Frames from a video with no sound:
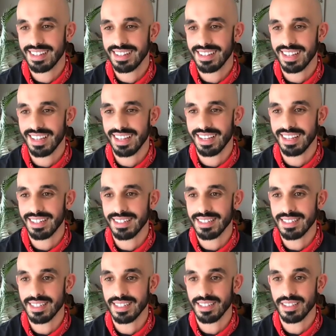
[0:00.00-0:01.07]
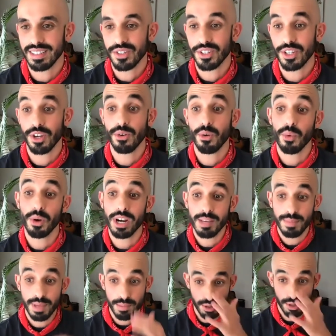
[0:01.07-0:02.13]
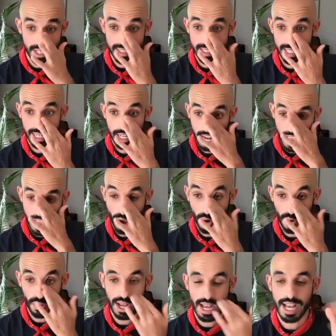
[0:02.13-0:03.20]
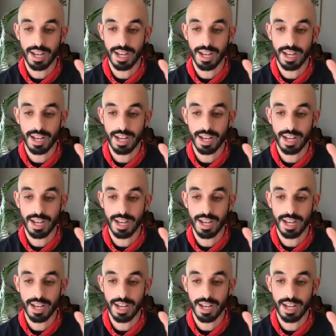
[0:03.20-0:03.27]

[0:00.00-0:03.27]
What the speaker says: And so we're gonna be presenting now